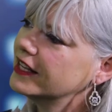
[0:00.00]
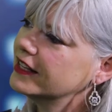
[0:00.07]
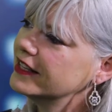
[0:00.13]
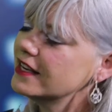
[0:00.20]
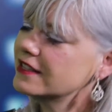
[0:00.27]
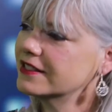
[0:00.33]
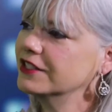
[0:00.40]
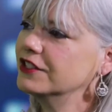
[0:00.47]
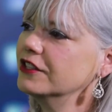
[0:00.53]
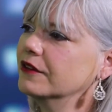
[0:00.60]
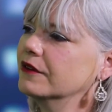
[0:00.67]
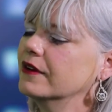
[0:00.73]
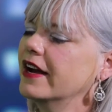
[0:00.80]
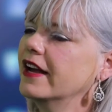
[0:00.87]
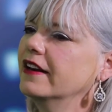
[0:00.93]
Yes, I
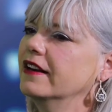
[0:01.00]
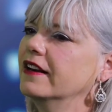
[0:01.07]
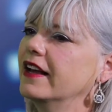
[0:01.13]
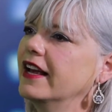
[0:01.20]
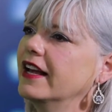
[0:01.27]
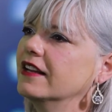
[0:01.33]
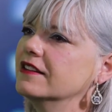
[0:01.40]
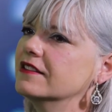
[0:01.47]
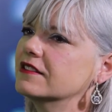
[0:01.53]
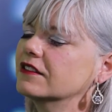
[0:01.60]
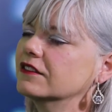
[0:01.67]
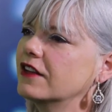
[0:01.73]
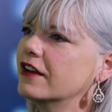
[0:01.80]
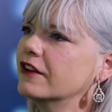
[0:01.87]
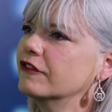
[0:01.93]
do. And a
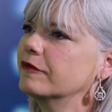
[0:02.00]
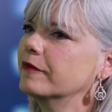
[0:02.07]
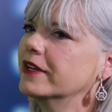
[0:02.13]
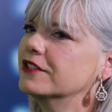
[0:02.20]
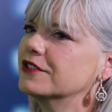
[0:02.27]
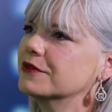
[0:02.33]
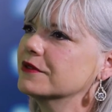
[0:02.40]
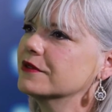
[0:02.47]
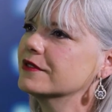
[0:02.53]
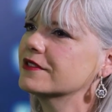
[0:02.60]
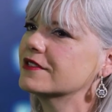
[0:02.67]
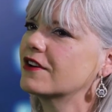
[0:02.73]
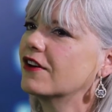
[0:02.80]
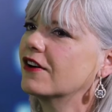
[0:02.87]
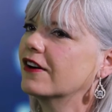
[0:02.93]
lot of my
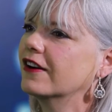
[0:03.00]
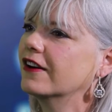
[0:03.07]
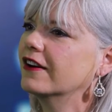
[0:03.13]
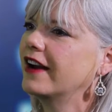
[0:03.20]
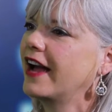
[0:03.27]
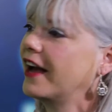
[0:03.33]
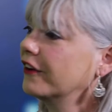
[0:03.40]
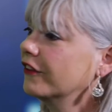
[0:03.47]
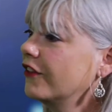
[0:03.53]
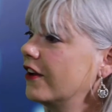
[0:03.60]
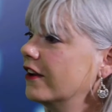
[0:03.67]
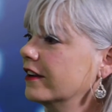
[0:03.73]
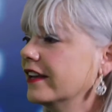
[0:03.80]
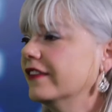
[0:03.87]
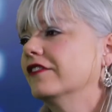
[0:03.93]
tools are
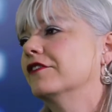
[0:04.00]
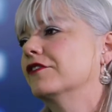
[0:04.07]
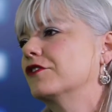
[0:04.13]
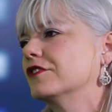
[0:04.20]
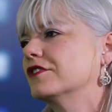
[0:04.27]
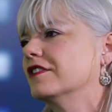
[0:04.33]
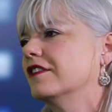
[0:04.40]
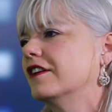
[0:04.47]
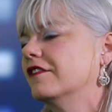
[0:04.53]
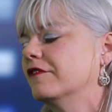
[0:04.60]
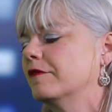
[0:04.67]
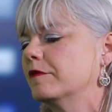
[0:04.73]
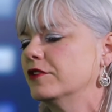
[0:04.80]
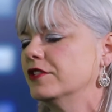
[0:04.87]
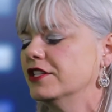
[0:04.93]
analog, and of course a lot of
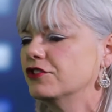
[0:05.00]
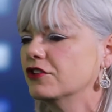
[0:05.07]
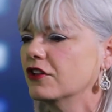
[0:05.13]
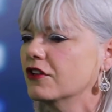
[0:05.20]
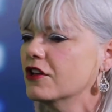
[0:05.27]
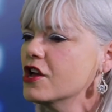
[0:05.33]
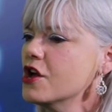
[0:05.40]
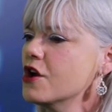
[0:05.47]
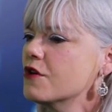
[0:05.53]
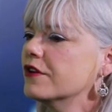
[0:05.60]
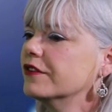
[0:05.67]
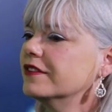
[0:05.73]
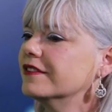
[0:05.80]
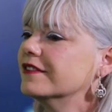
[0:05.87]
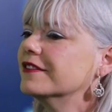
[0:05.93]
them are digital.
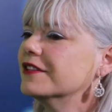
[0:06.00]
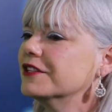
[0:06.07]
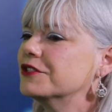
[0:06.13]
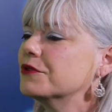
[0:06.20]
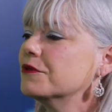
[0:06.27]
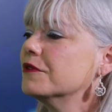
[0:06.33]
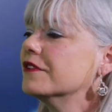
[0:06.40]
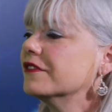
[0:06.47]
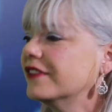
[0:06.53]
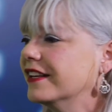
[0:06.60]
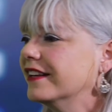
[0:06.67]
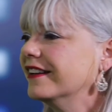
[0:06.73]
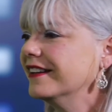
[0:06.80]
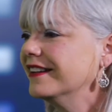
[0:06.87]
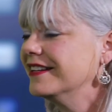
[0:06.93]
The tool
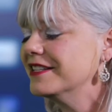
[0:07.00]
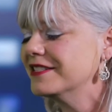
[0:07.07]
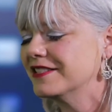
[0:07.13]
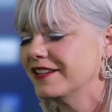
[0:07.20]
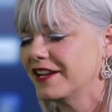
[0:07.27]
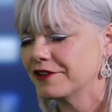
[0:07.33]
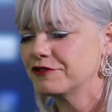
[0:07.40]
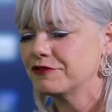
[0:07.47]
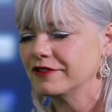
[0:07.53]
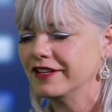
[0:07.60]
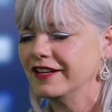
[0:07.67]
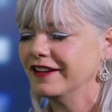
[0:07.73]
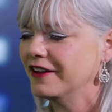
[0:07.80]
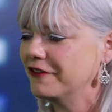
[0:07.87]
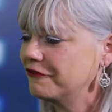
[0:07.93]
thing isn't
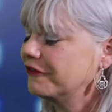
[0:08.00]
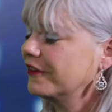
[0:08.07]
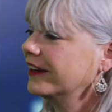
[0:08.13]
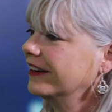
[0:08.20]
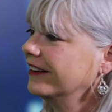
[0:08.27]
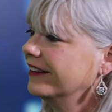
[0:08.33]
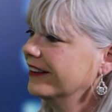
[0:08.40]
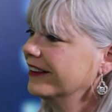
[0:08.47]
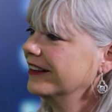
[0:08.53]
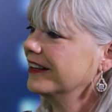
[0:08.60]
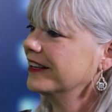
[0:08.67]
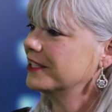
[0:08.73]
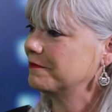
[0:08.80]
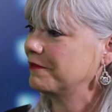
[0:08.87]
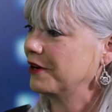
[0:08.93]
actually a fun
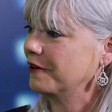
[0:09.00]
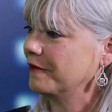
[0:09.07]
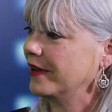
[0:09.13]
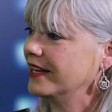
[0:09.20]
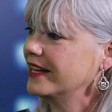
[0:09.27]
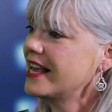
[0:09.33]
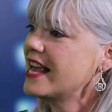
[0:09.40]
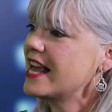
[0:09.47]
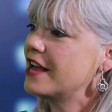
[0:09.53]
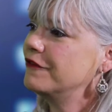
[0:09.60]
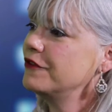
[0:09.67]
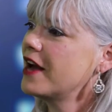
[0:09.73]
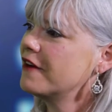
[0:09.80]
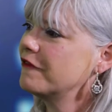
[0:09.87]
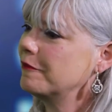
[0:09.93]
experiment. If
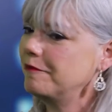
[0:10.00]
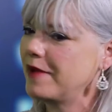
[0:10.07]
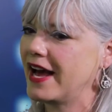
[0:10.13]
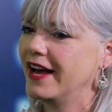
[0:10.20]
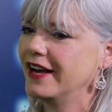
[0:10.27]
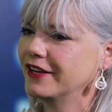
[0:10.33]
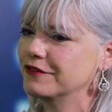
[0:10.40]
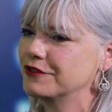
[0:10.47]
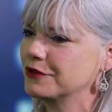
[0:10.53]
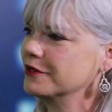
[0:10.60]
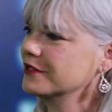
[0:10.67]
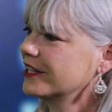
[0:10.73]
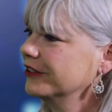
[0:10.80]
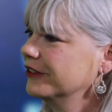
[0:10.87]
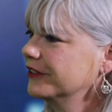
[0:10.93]
you have a bag of
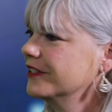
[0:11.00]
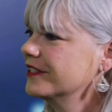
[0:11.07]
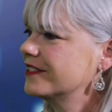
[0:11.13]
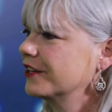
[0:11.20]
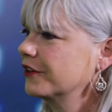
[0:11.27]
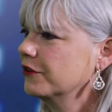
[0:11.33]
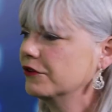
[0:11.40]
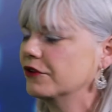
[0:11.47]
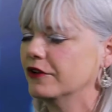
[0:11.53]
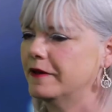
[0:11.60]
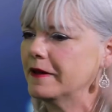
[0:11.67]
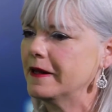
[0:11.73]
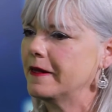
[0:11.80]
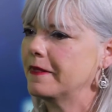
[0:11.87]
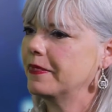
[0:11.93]
tools, I learned this at Google,
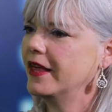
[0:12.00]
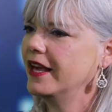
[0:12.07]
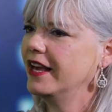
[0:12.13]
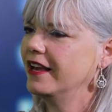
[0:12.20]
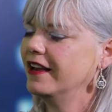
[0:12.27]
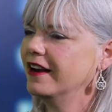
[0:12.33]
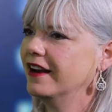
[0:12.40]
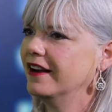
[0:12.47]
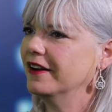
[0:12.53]
they